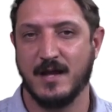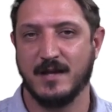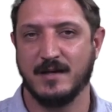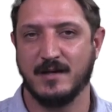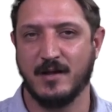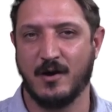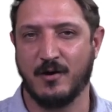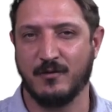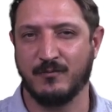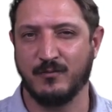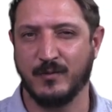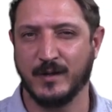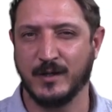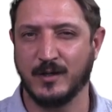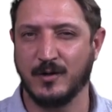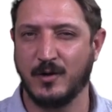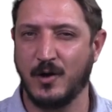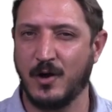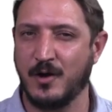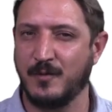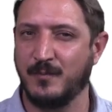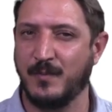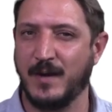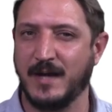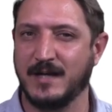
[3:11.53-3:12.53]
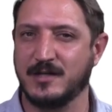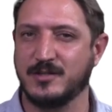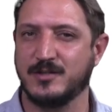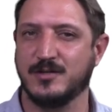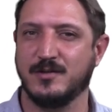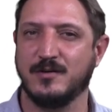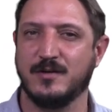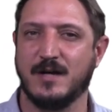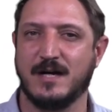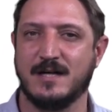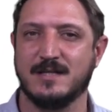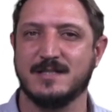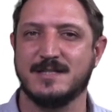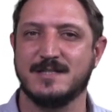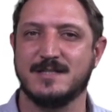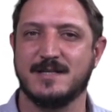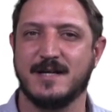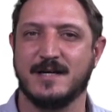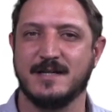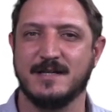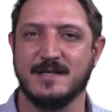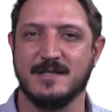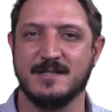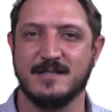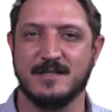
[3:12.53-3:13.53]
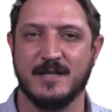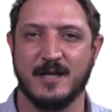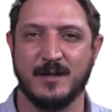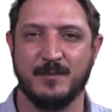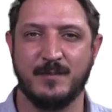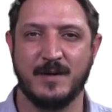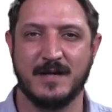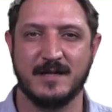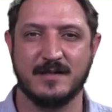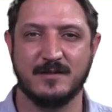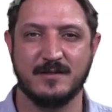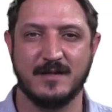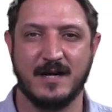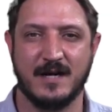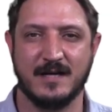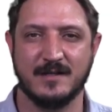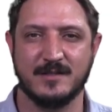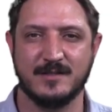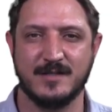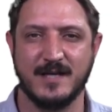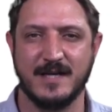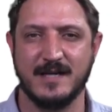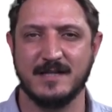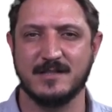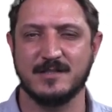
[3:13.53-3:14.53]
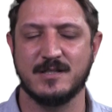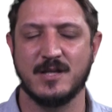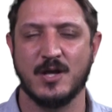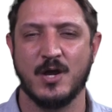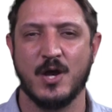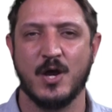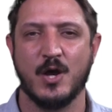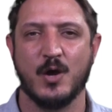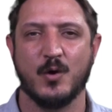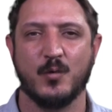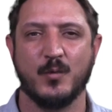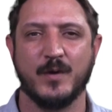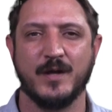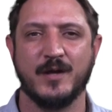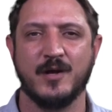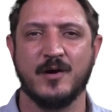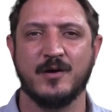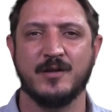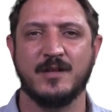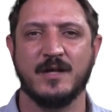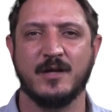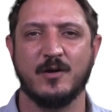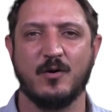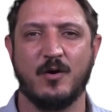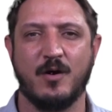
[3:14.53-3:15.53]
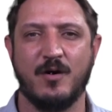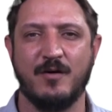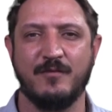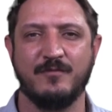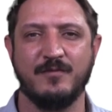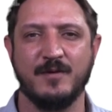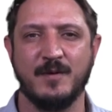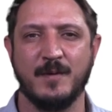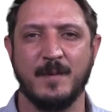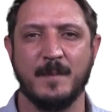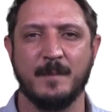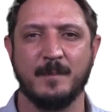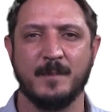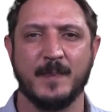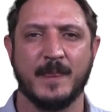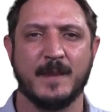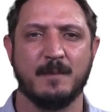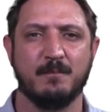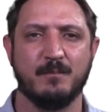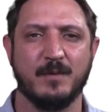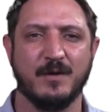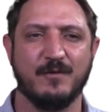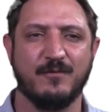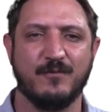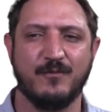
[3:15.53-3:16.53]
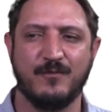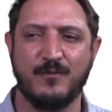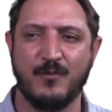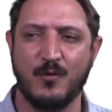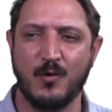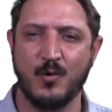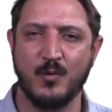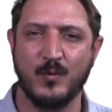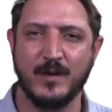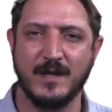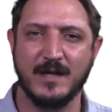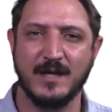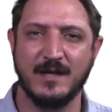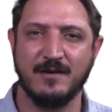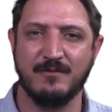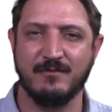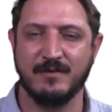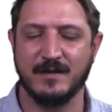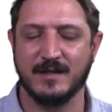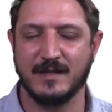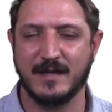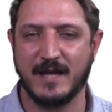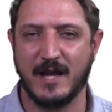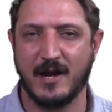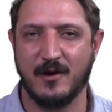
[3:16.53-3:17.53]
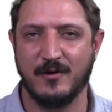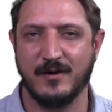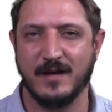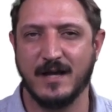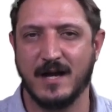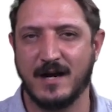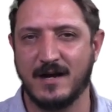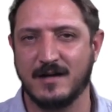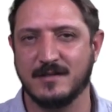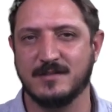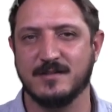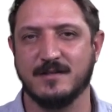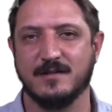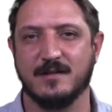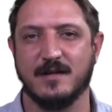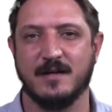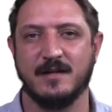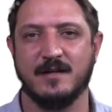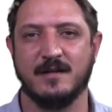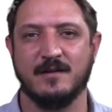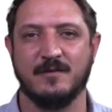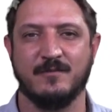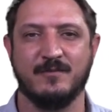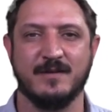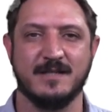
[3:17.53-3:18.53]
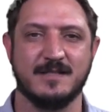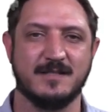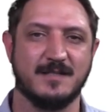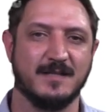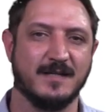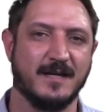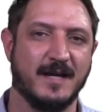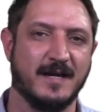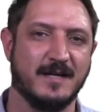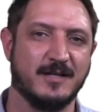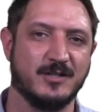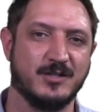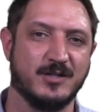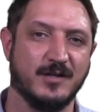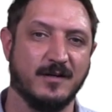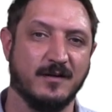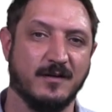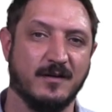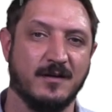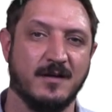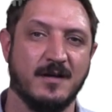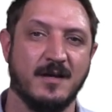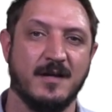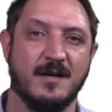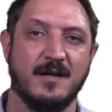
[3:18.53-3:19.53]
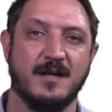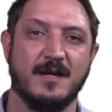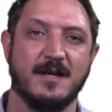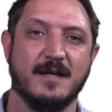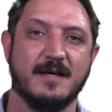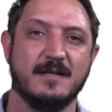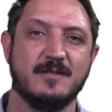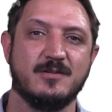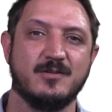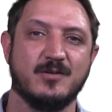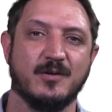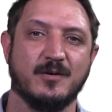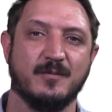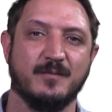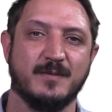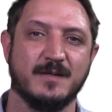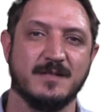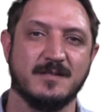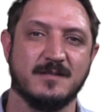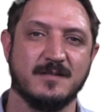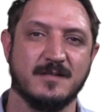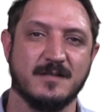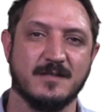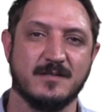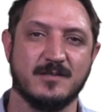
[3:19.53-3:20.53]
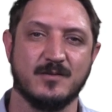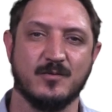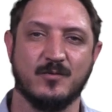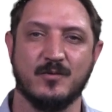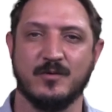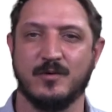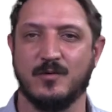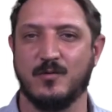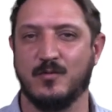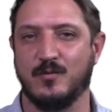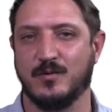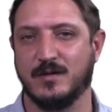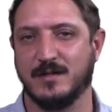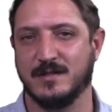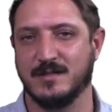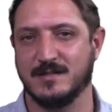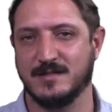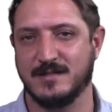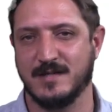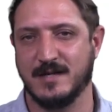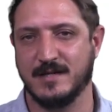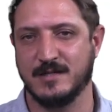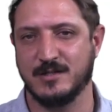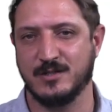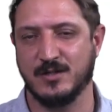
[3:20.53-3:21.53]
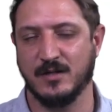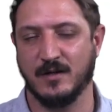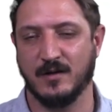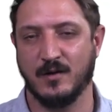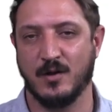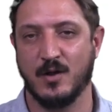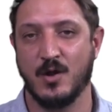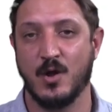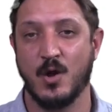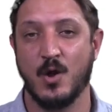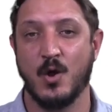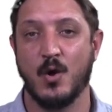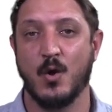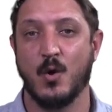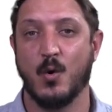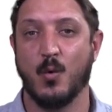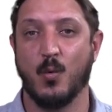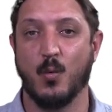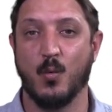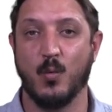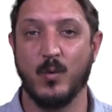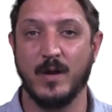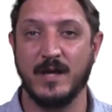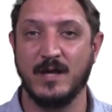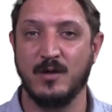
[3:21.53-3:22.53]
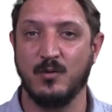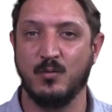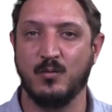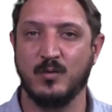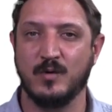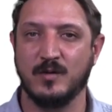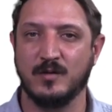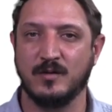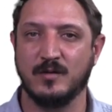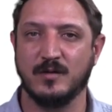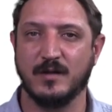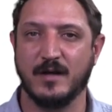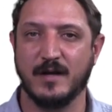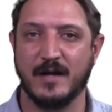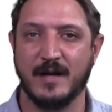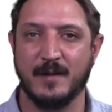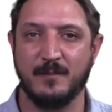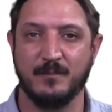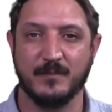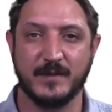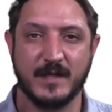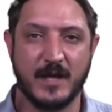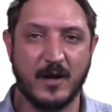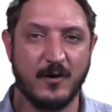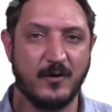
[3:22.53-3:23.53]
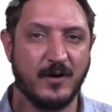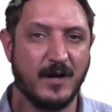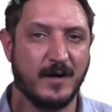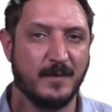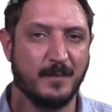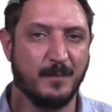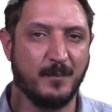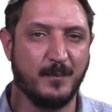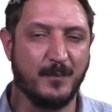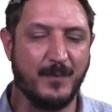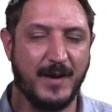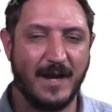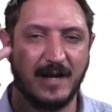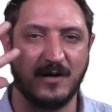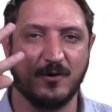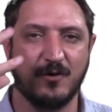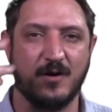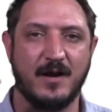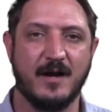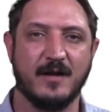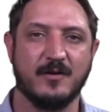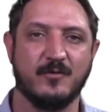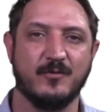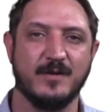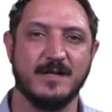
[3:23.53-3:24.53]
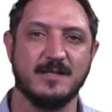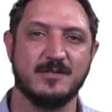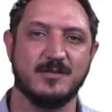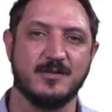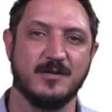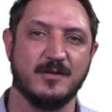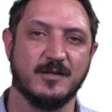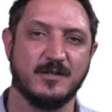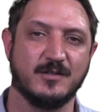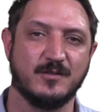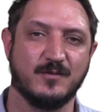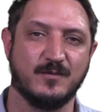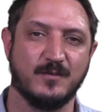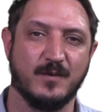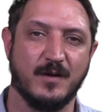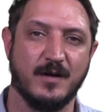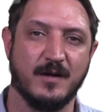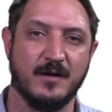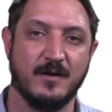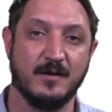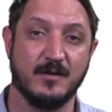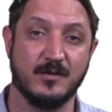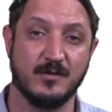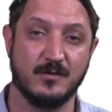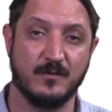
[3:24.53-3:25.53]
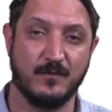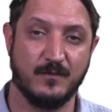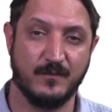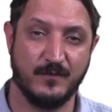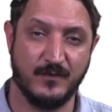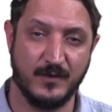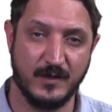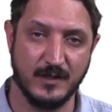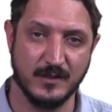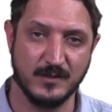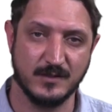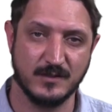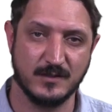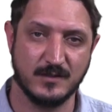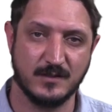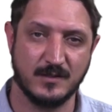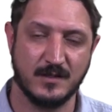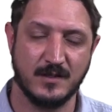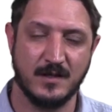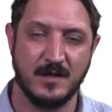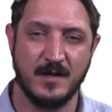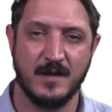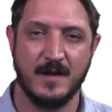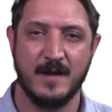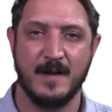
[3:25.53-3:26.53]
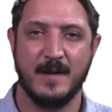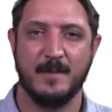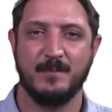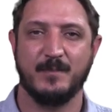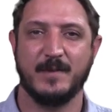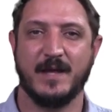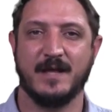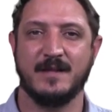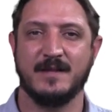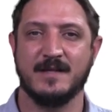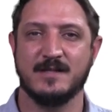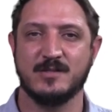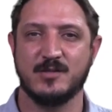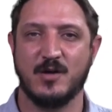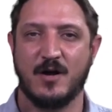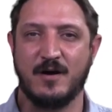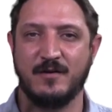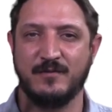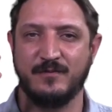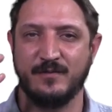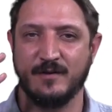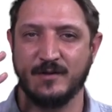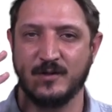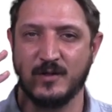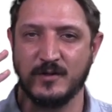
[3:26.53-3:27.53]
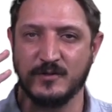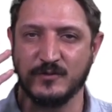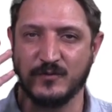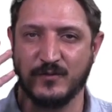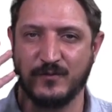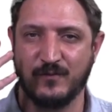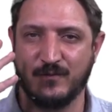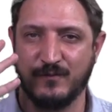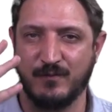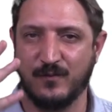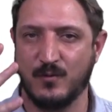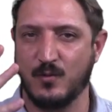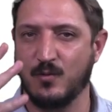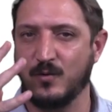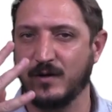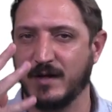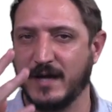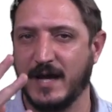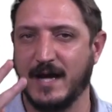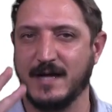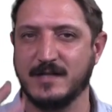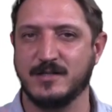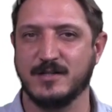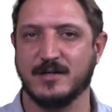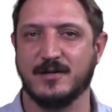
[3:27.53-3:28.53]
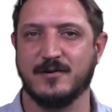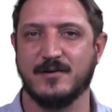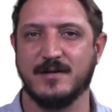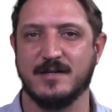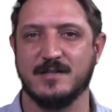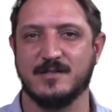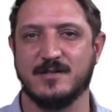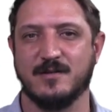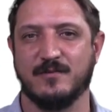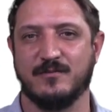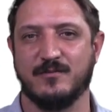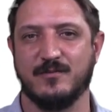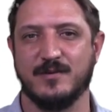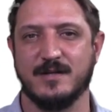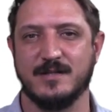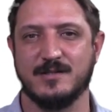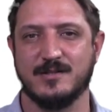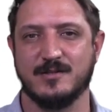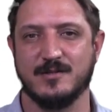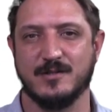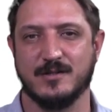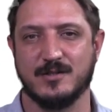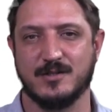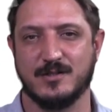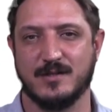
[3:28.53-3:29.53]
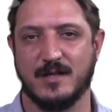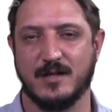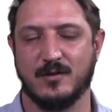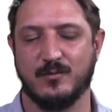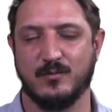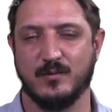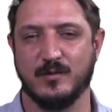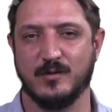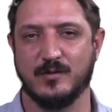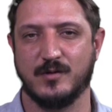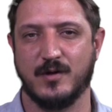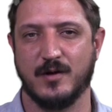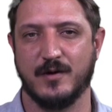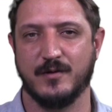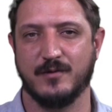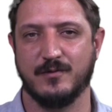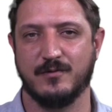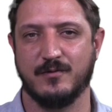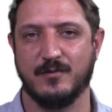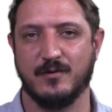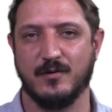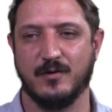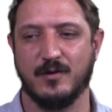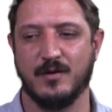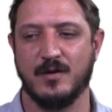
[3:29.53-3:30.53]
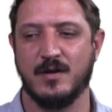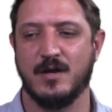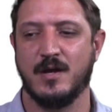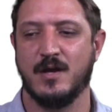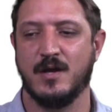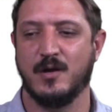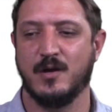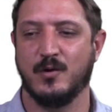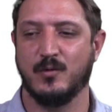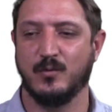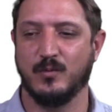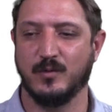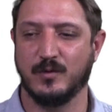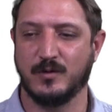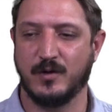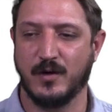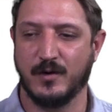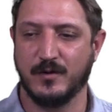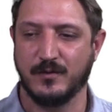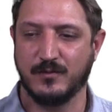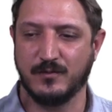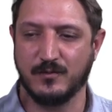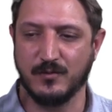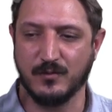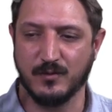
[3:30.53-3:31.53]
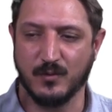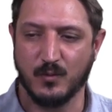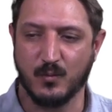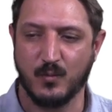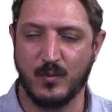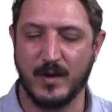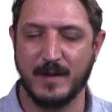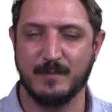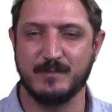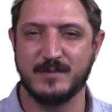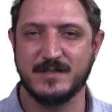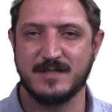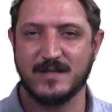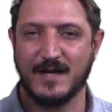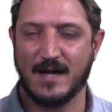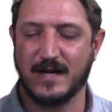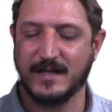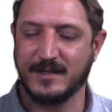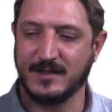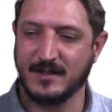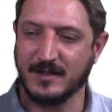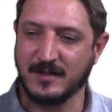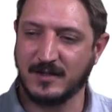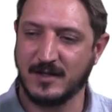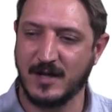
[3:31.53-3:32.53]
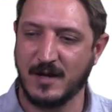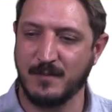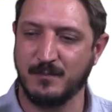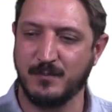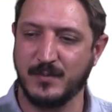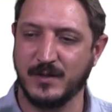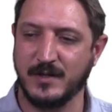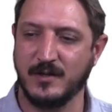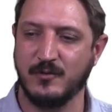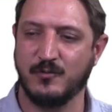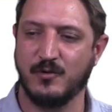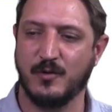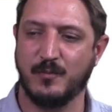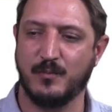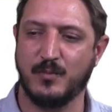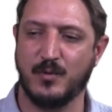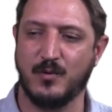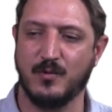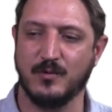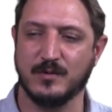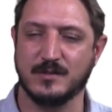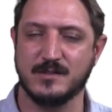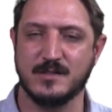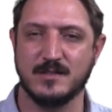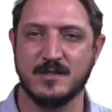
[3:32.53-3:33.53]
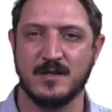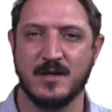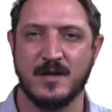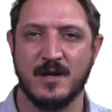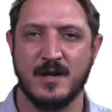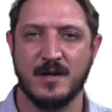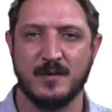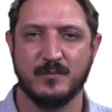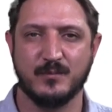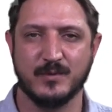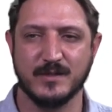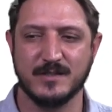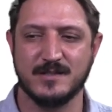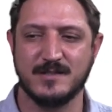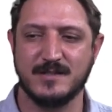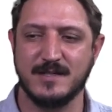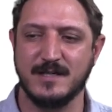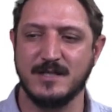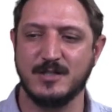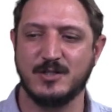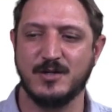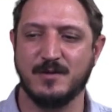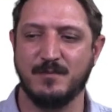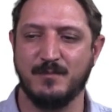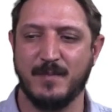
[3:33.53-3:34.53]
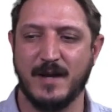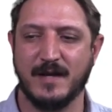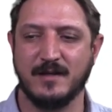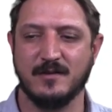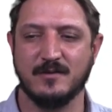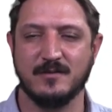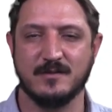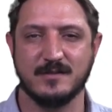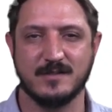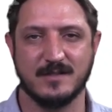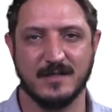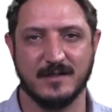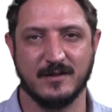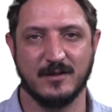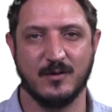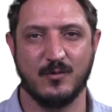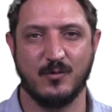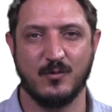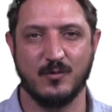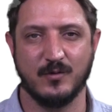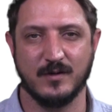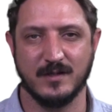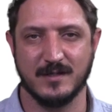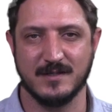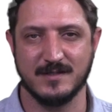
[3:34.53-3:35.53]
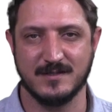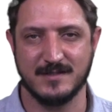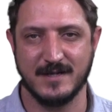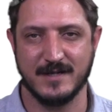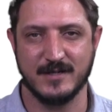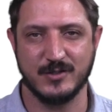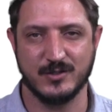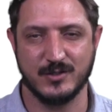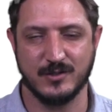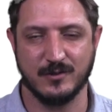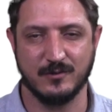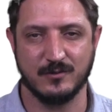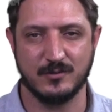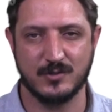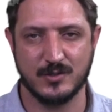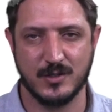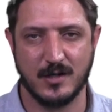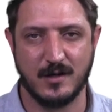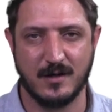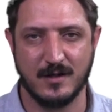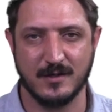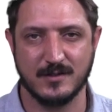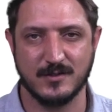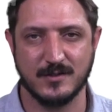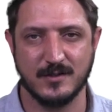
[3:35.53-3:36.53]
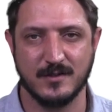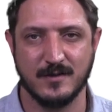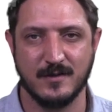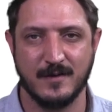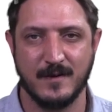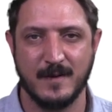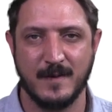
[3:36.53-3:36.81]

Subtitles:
Now, if we go back to our studies and about our text, we know that often before we even carry out an investigation into a business or an organization, we will carry out background research first. And there's often those 4 categories of research that we'll go through. We'll go through the website, the company reports, procedure manuals, and the organizational chart.